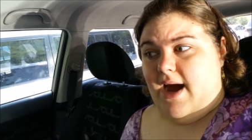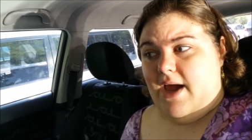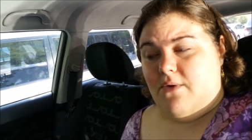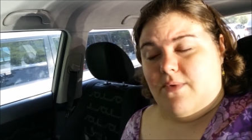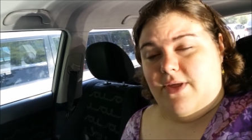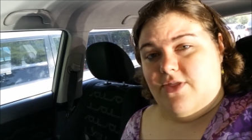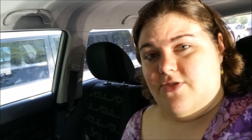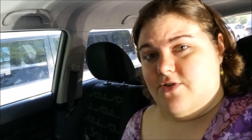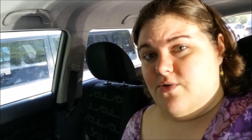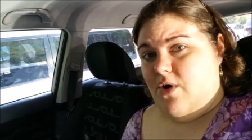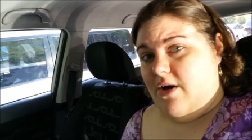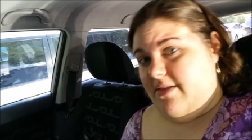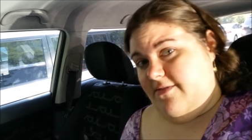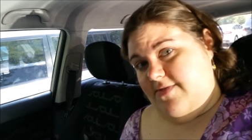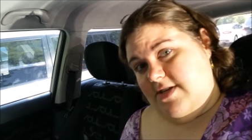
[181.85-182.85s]
I went through
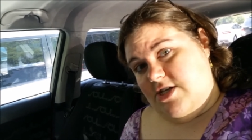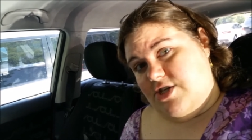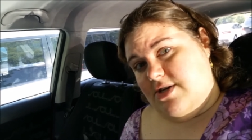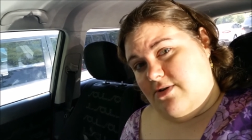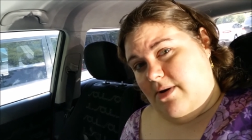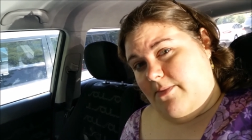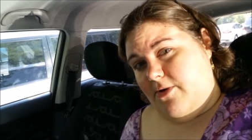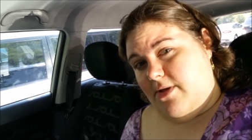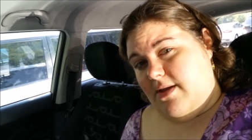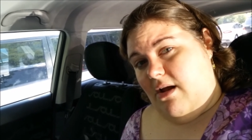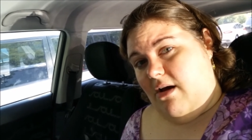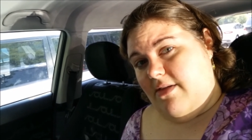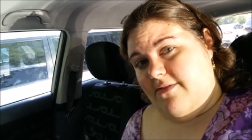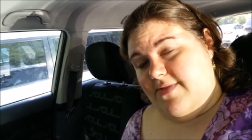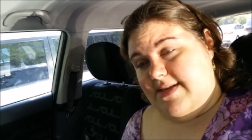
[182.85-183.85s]
all of this trouble and
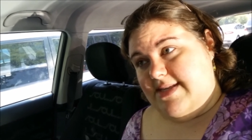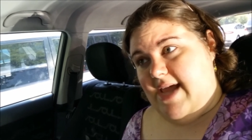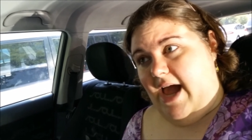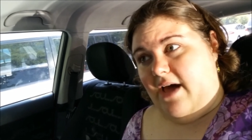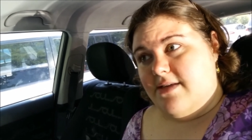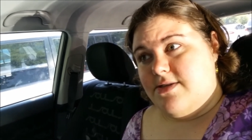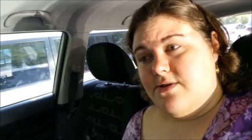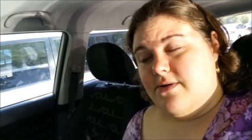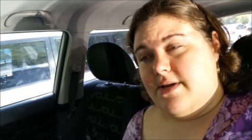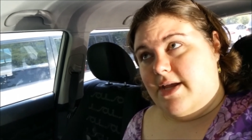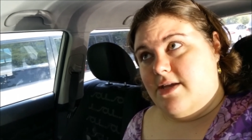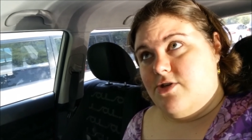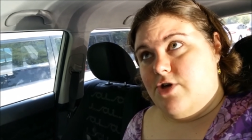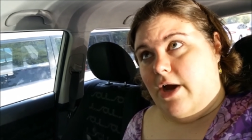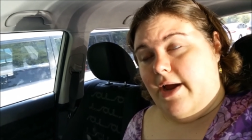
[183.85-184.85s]
all of this hassle and
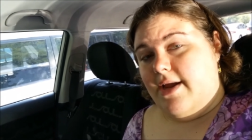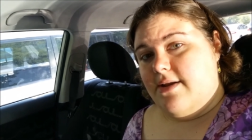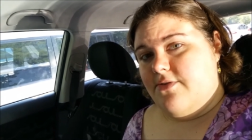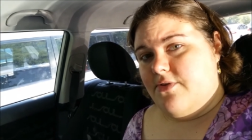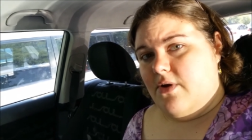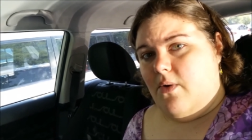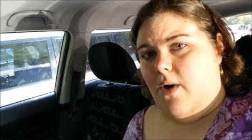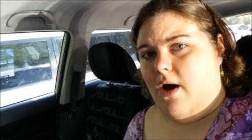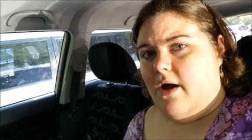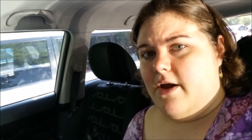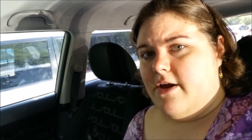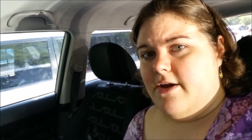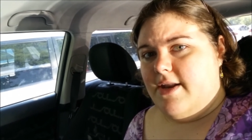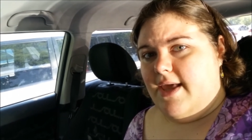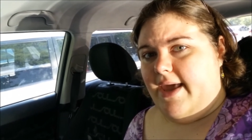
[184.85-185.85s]
I tried so
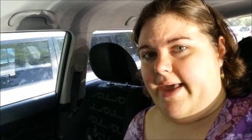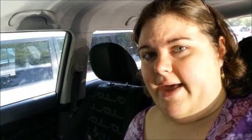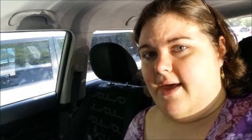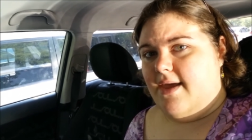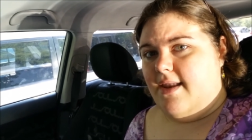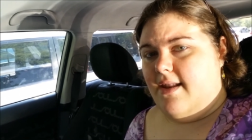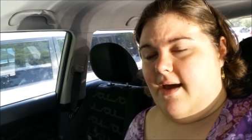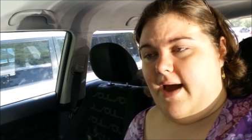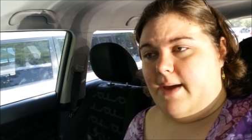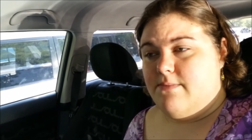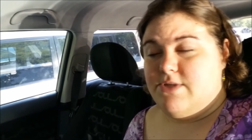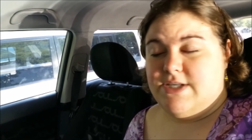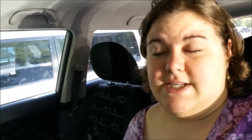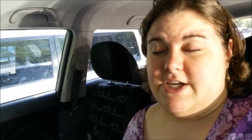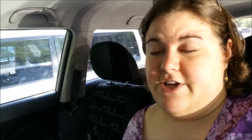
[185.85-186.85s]
hard and
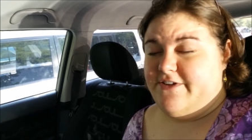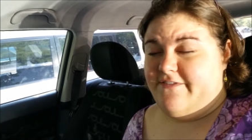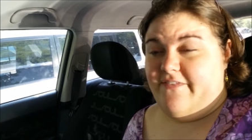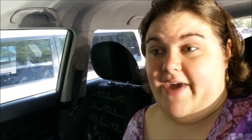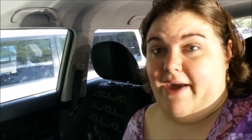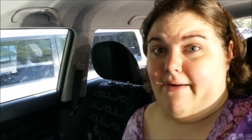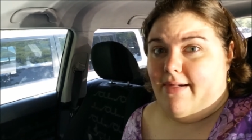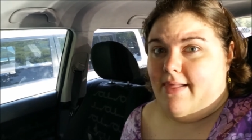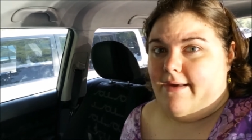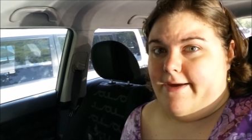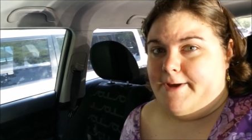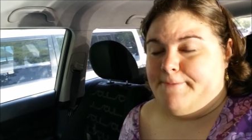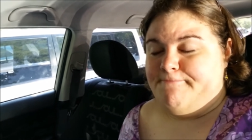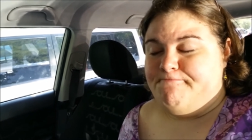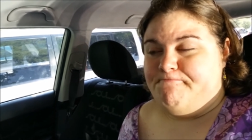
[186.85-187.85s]
I'm just gonna fail.
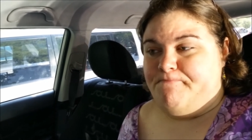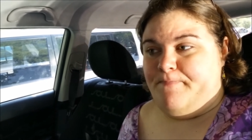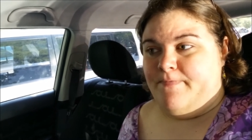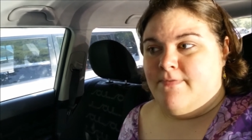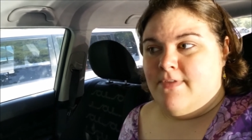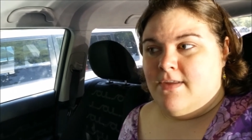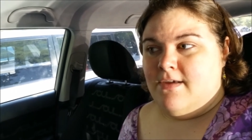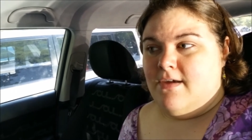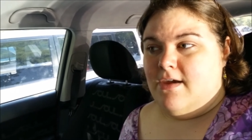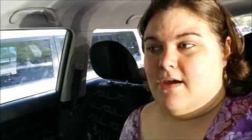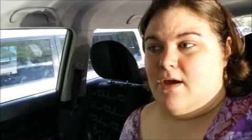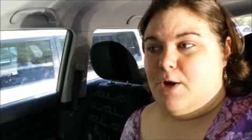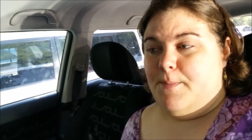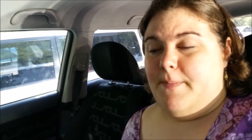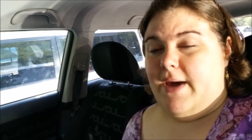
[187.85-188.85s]

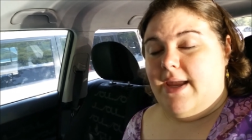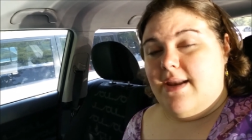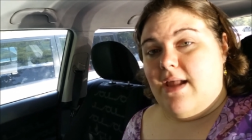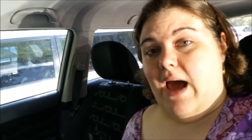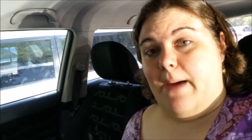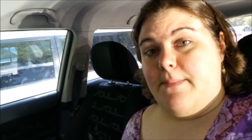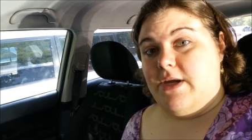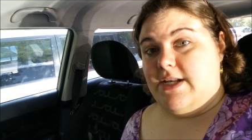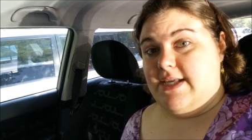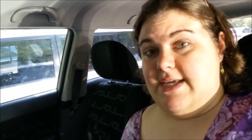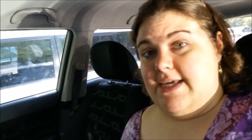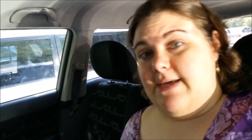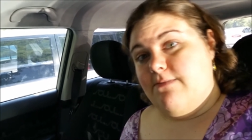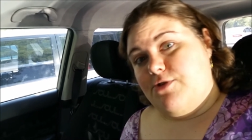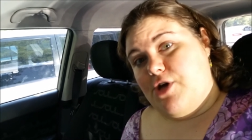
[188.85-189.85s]
But I'm gonna
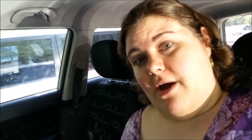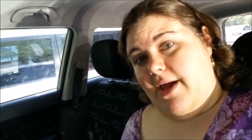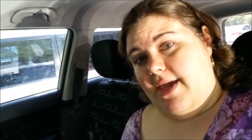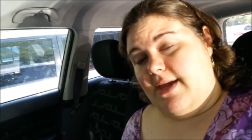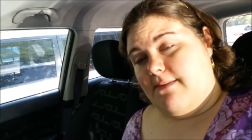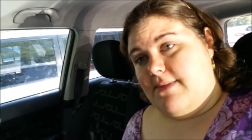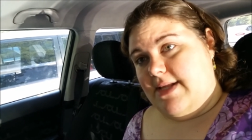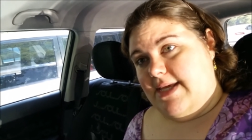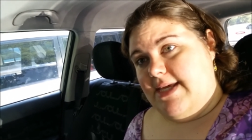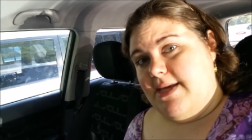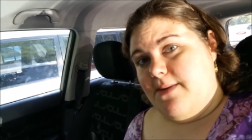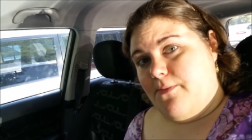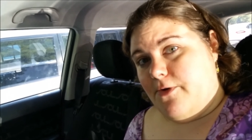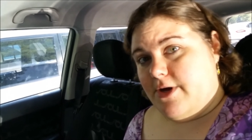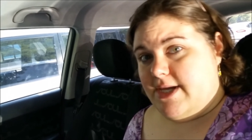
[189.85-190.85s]
keep trying, I'm gonna
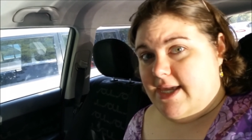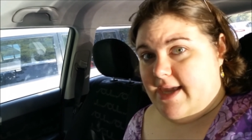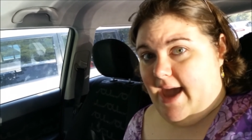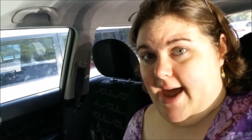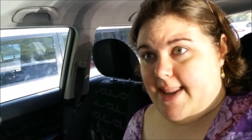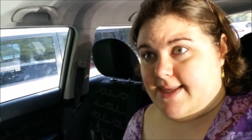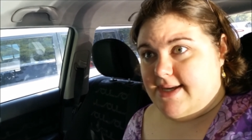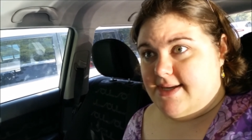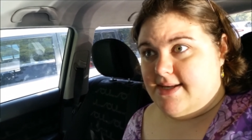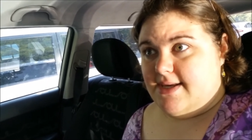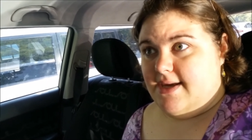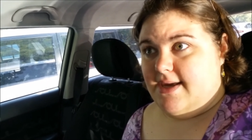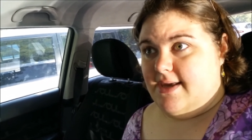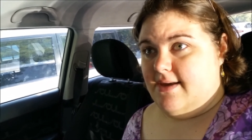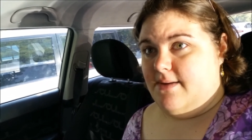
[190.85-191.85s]
keep working at it
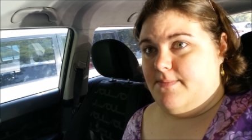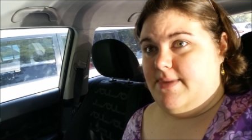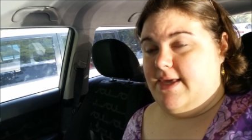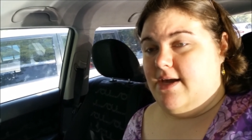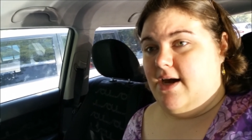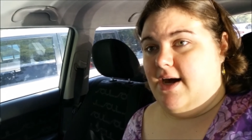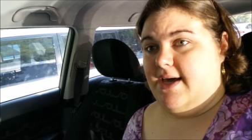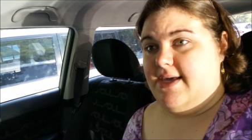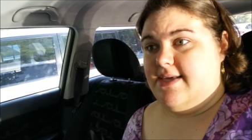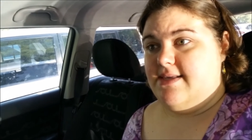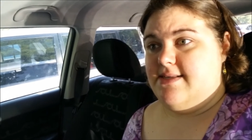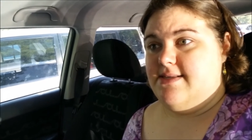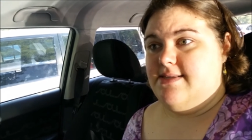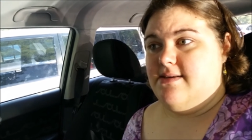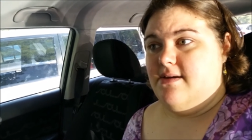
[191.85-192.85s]

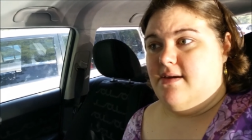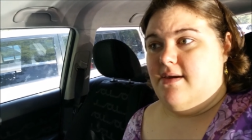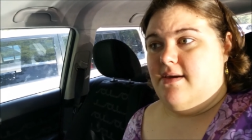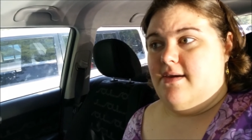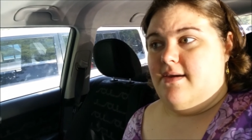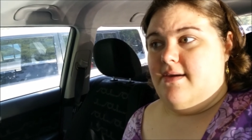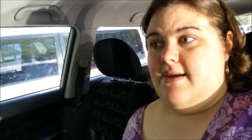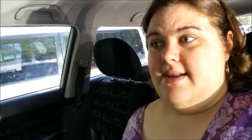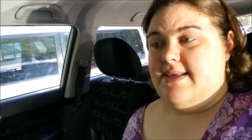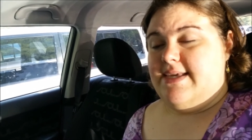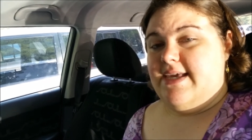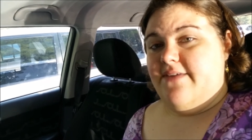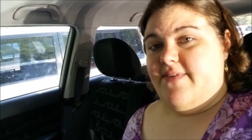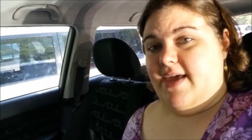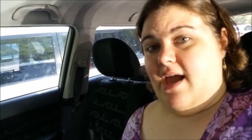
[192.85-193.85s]
because
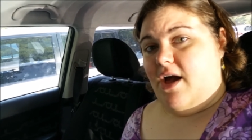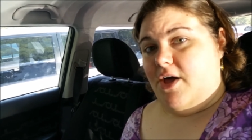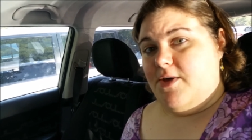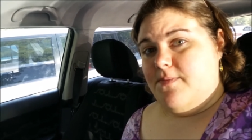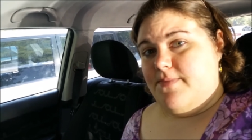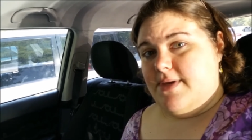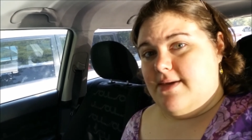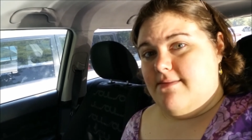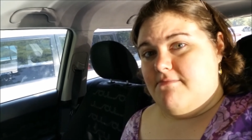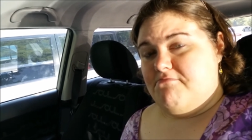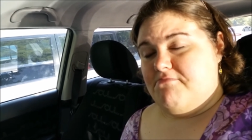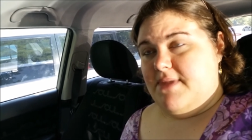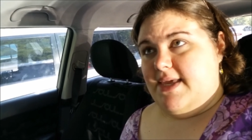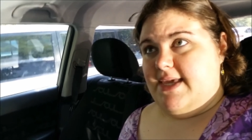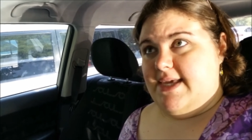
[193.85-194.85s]
giving up
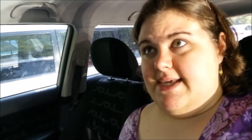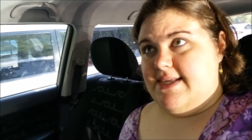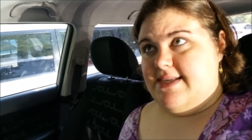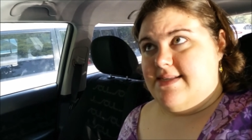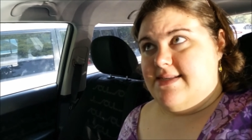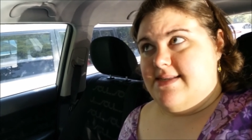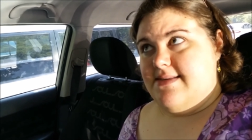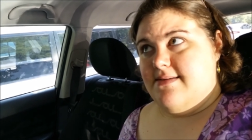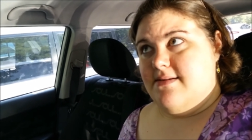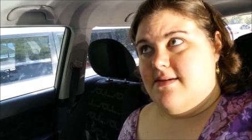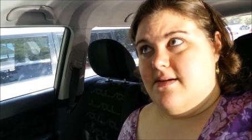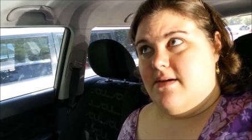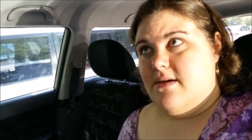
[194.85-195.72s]
is